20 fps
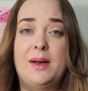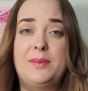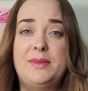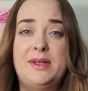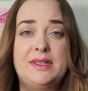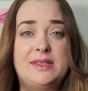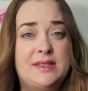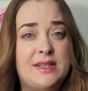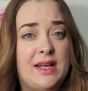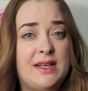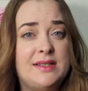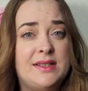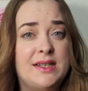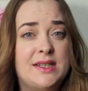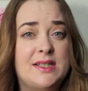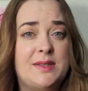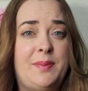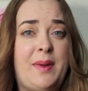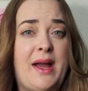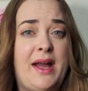It does
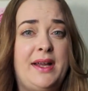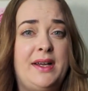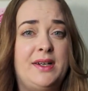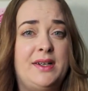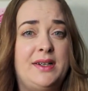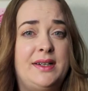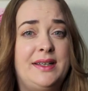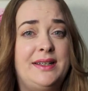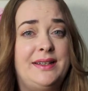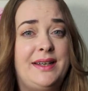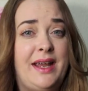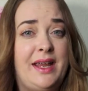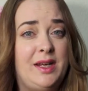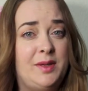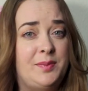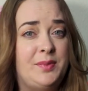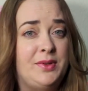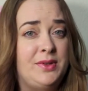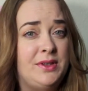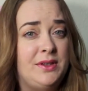expire in
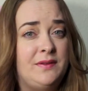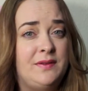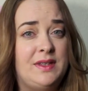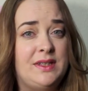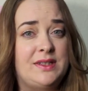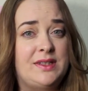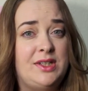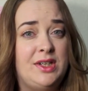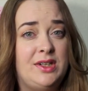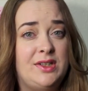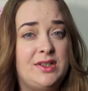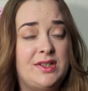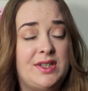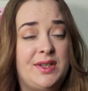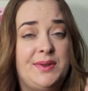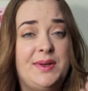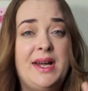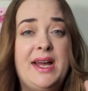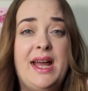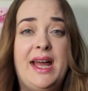April of this year,
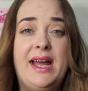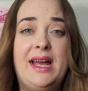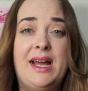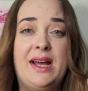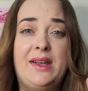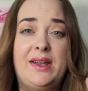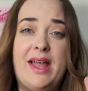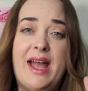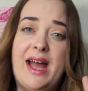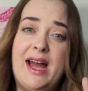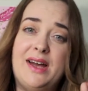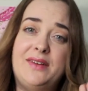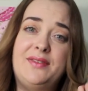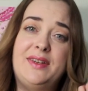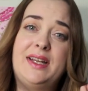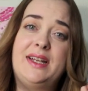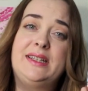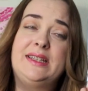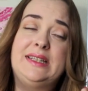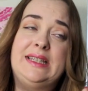so I'll have
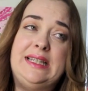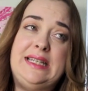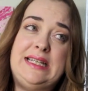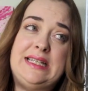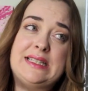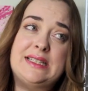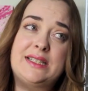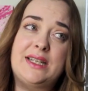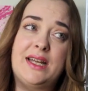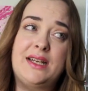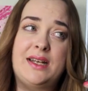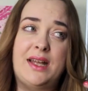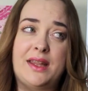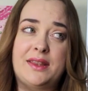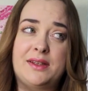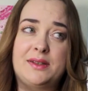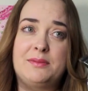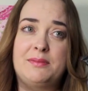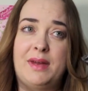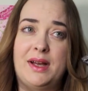at least
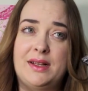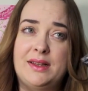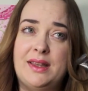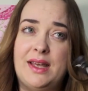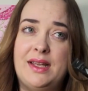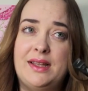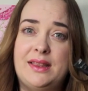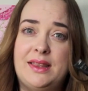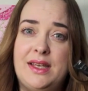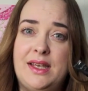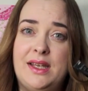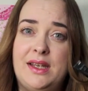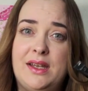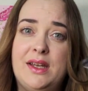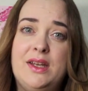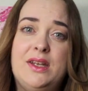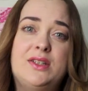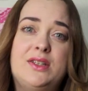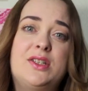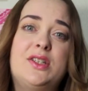another month, I think,
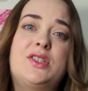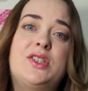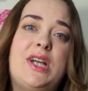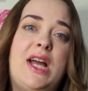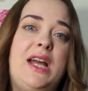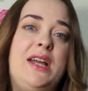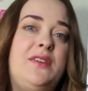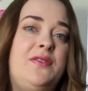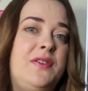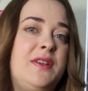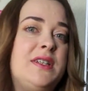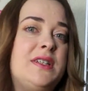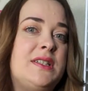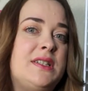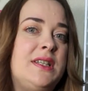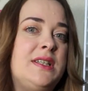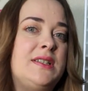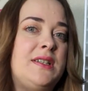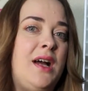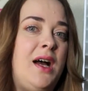to try and finish
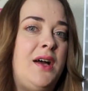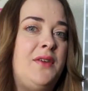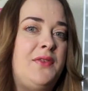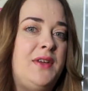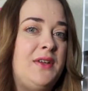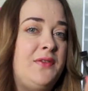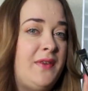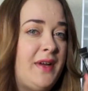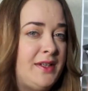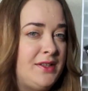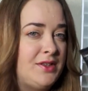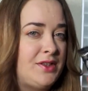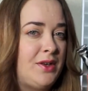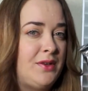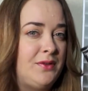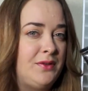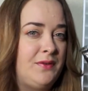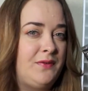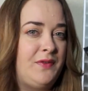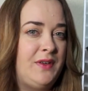this off if I
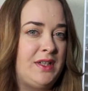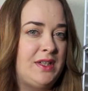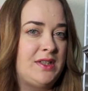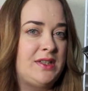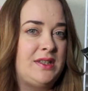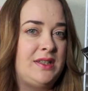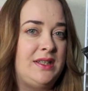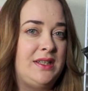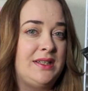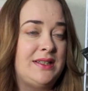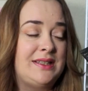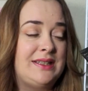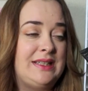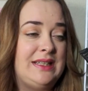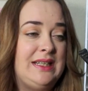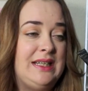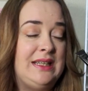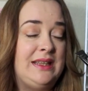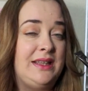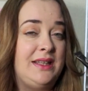don't finish this
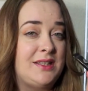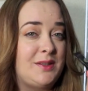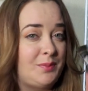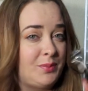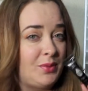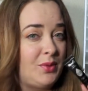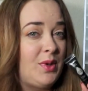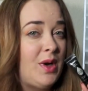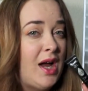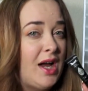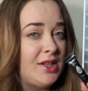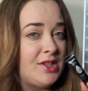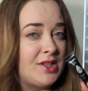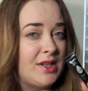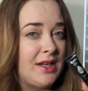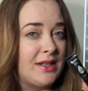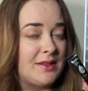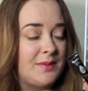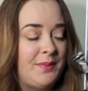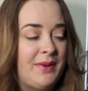in this
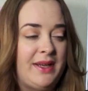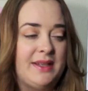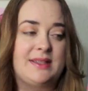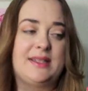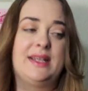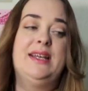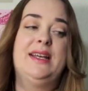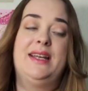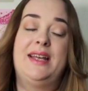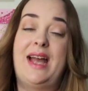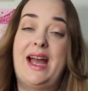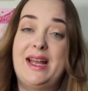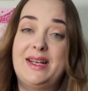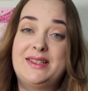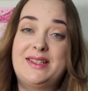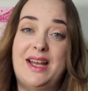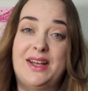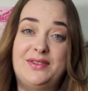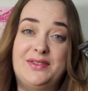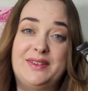project, but I
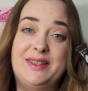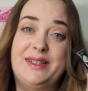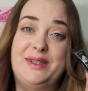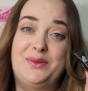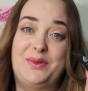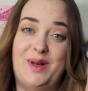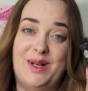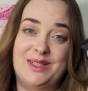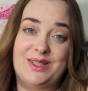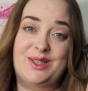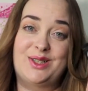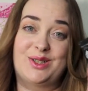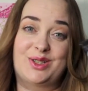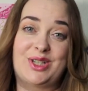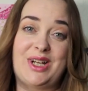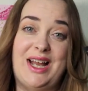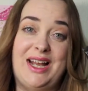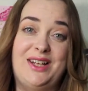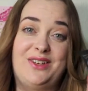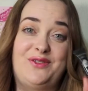definitely want to
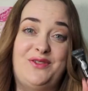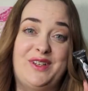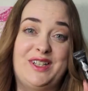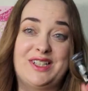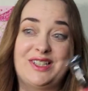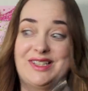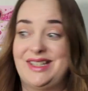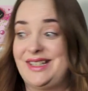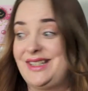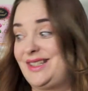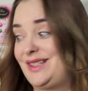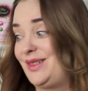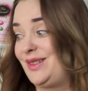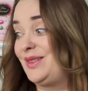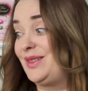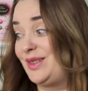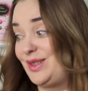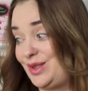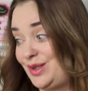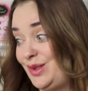try and finish this
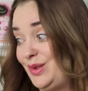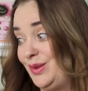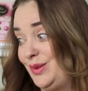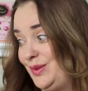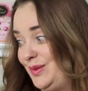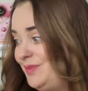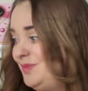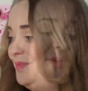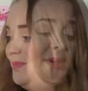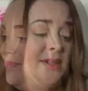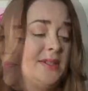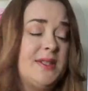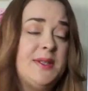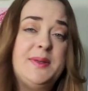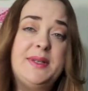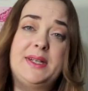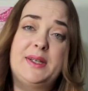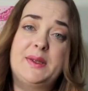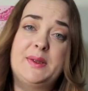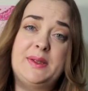soon. I'm also
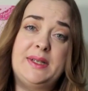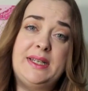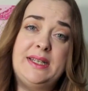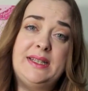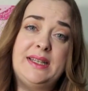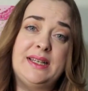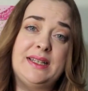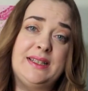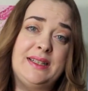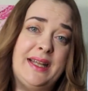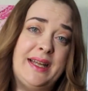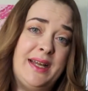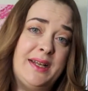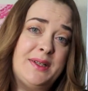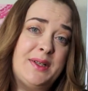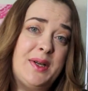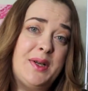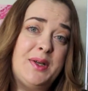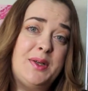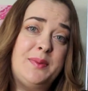including the
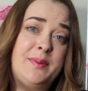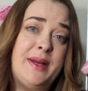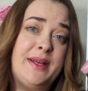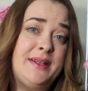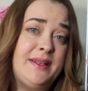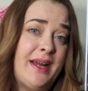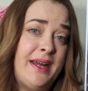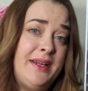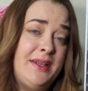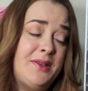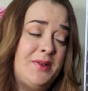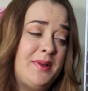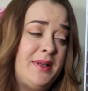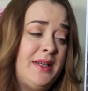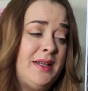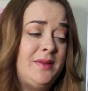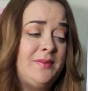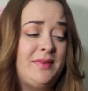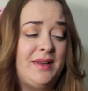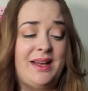Lancôme Night
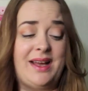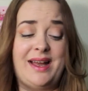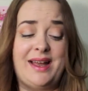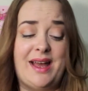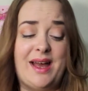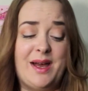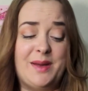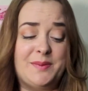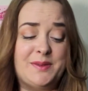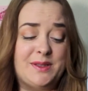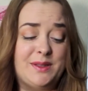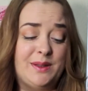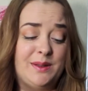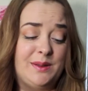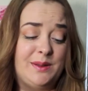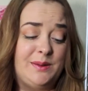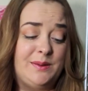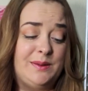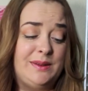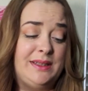Cream. I
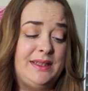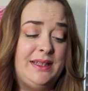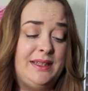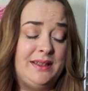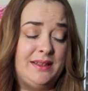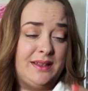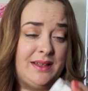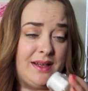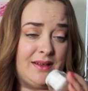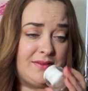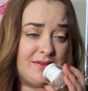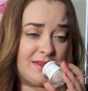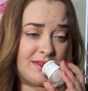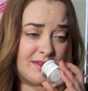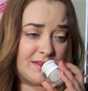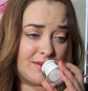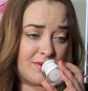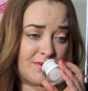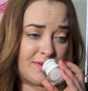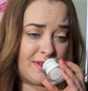absolutely love
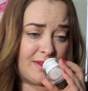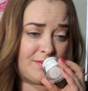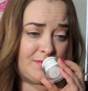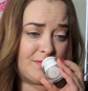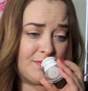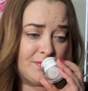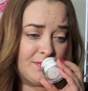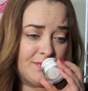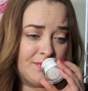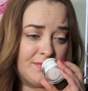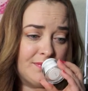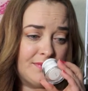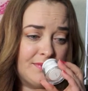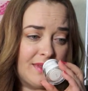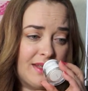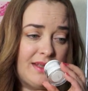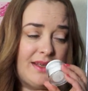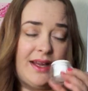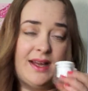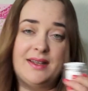this cream.
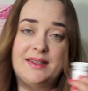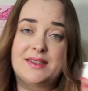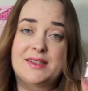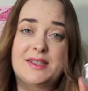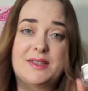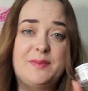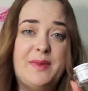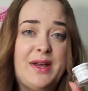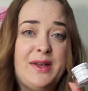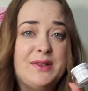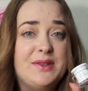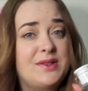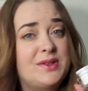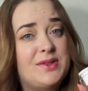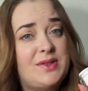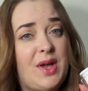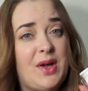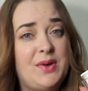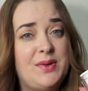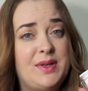Yeah, it smells
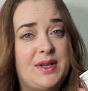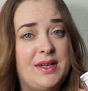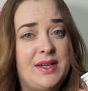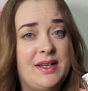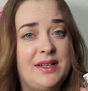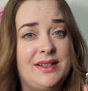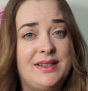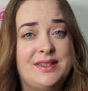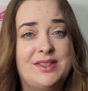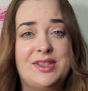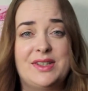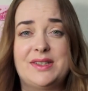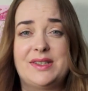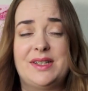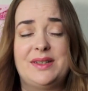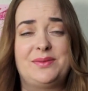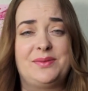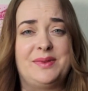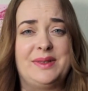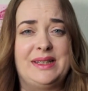so good. It's just
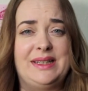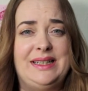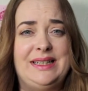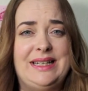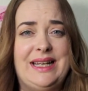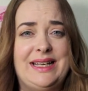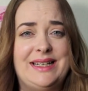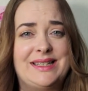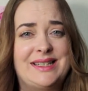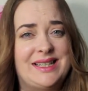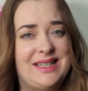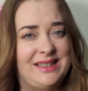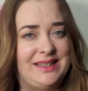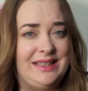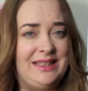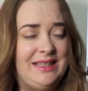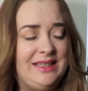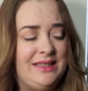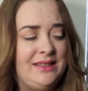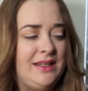a really nice
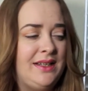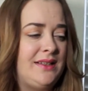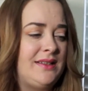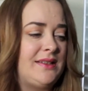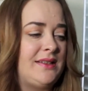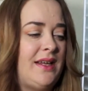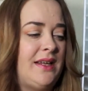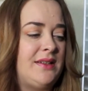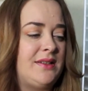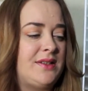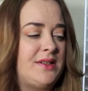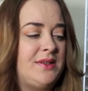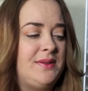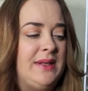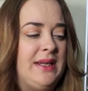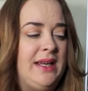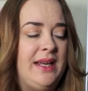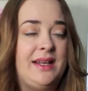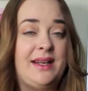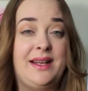clean scent to
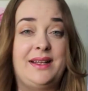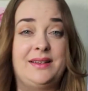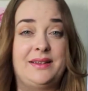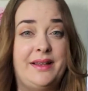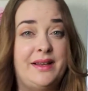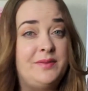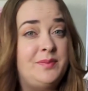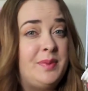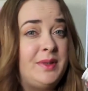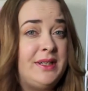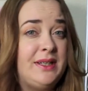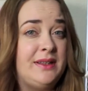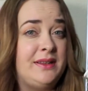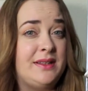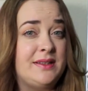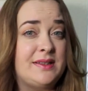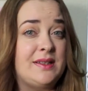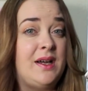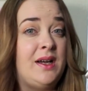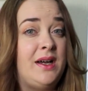it, and I love putting
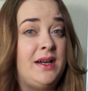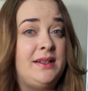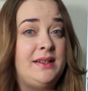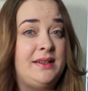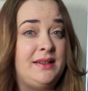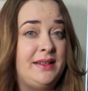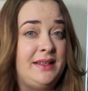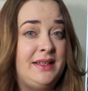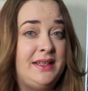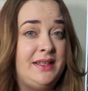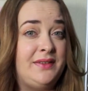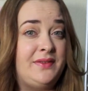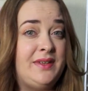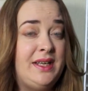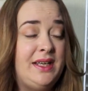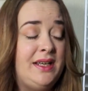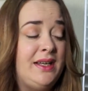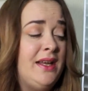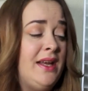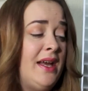this on in the
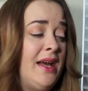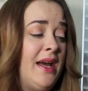evening.